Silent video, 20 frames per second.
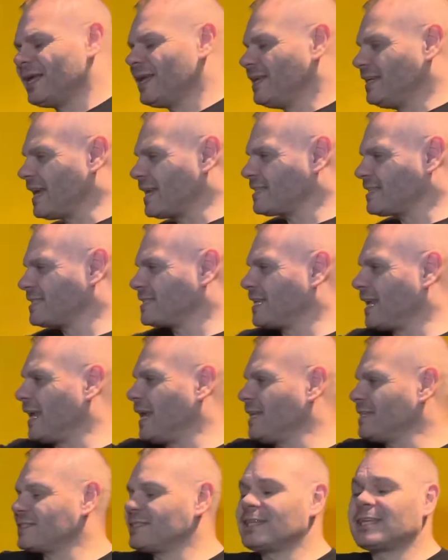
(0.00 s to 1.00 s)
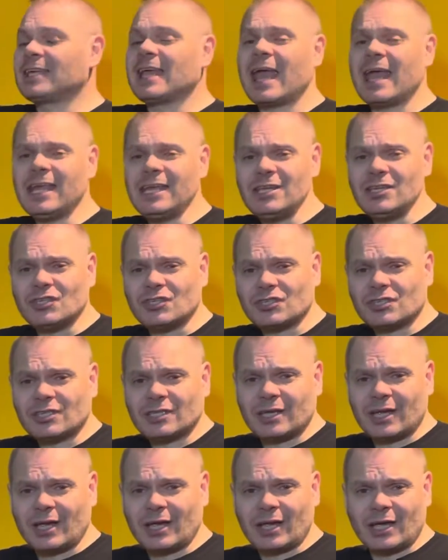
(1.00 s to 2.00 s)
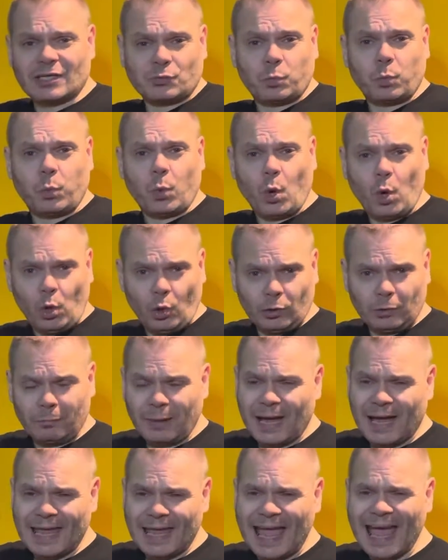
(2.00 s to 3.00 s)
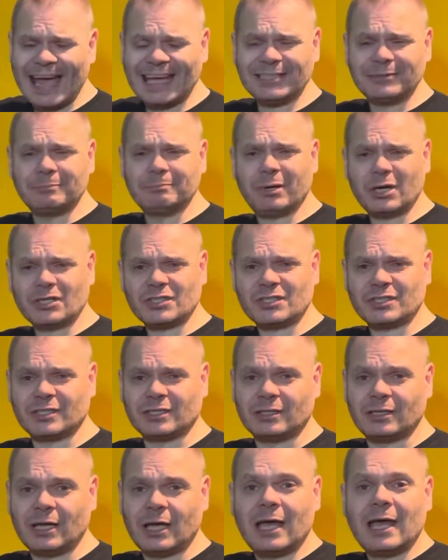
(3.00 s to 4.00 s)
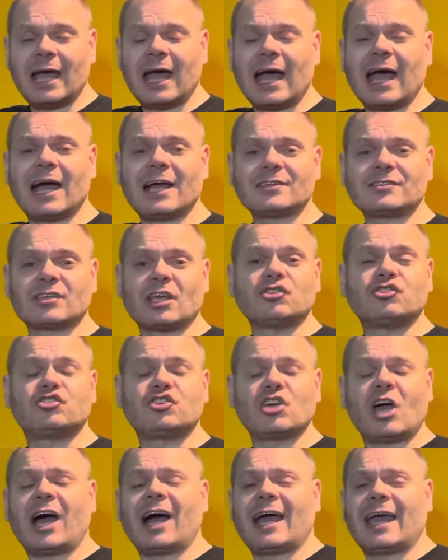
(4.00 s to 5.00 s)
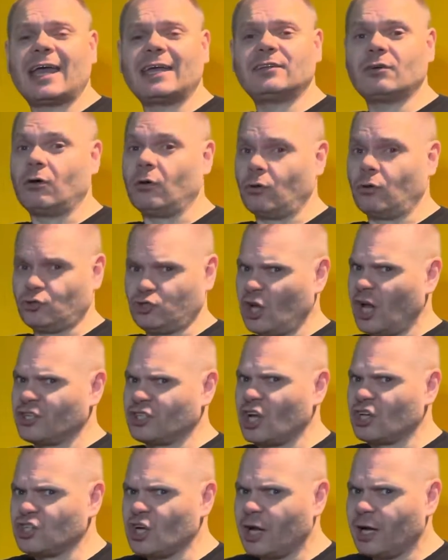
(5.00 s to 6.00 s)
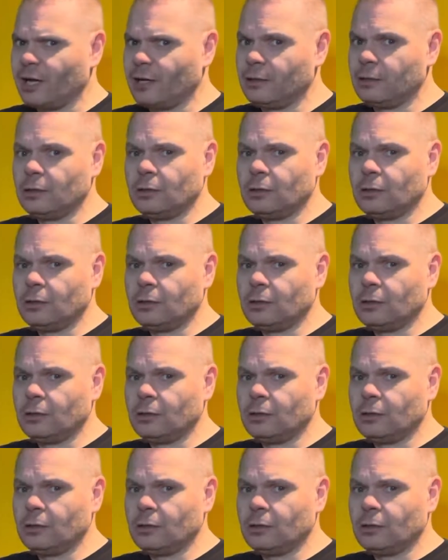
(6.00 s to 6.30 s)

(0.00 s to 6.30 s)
Yes, it's the cage as worn by Adam Buxton as Jarhead, or Jar Jar Jar,